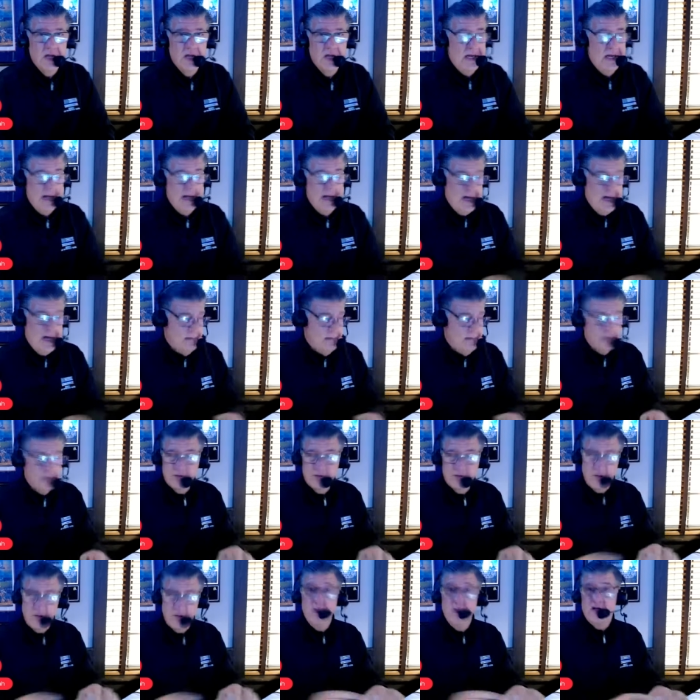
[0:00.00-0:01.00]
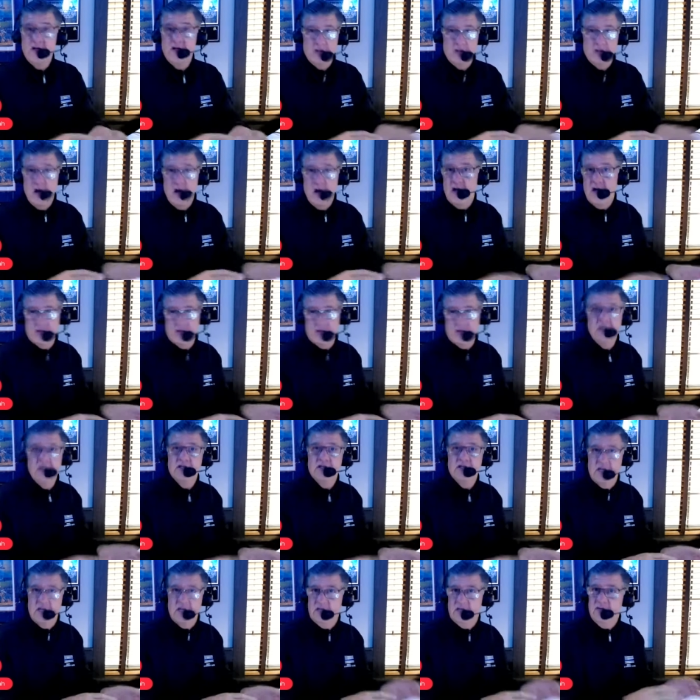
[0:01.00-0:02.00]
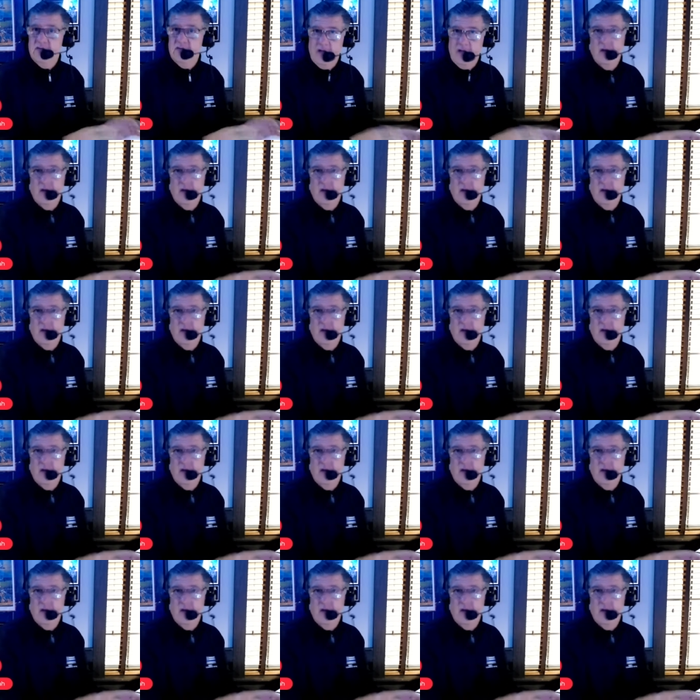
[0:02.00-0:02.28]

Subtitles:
and not so much lost in the sense of Dale